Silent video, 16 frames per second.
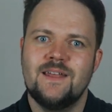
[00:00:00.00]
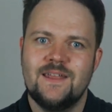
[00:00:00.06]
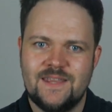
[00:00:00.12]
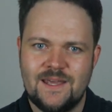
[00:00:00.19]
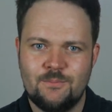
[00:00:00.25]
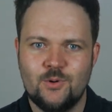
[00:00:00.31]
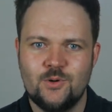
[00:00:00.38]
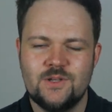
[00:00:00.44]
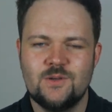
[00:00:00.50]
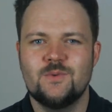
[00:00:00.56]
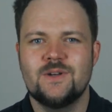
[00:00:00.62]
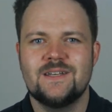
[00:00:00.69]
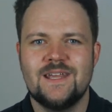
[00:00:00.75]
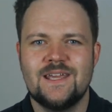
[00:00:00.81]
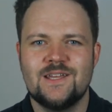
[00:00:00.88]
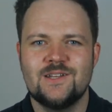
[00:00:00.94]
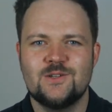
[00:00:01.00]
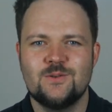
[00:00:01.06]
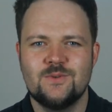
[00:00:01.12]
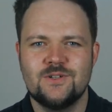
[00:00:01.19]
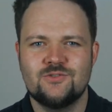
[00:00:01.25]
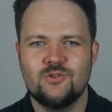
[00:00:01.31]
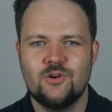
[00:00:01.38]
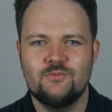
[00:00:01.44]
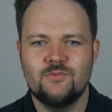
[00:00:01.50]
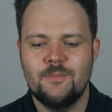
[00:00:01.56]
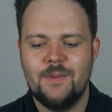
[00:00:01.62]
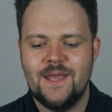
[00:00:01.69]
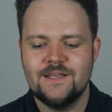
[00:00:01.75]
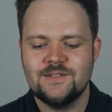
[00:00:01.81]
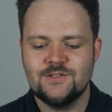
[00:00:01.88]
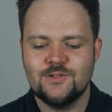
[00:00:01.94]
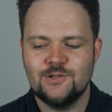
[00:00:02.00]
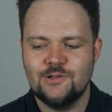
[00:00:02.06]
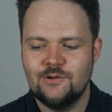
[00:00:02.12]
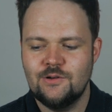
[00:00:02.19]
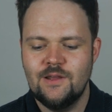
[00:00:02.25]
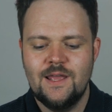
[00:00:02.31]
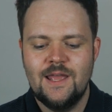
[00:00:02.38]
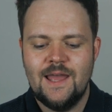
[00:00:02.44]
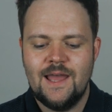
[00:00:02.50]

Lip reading: At that point, you want to take it to a drone repair store.